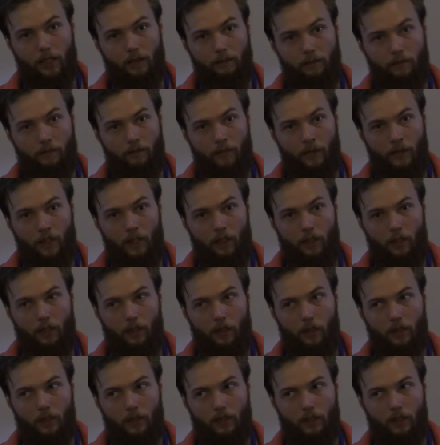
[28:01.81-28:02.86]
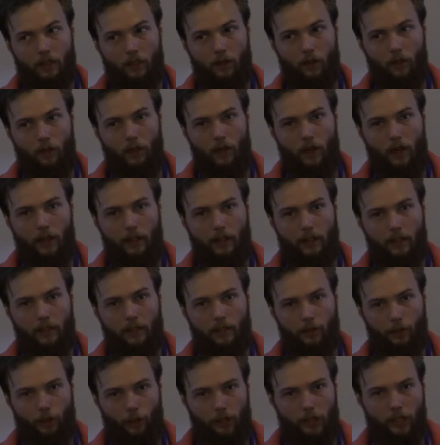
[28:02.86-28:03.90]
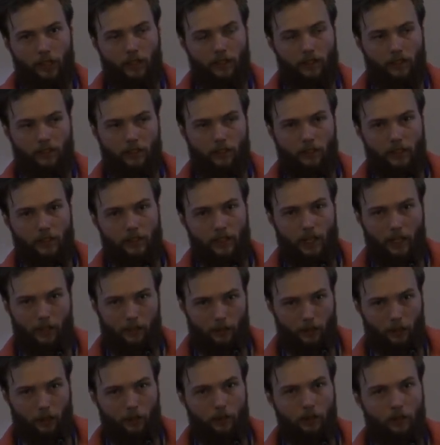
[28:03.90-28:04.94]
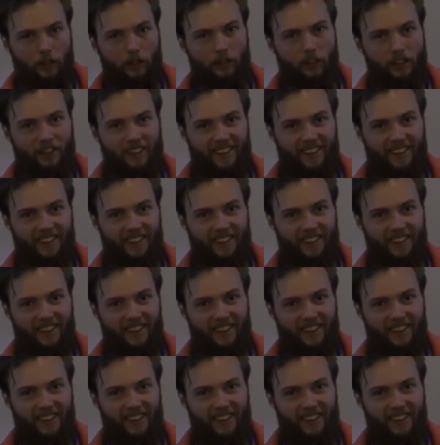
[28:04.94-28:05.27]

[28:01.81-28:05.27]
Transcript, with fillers: Yeah. Uh, so uh, I guess the short answer is I don't know.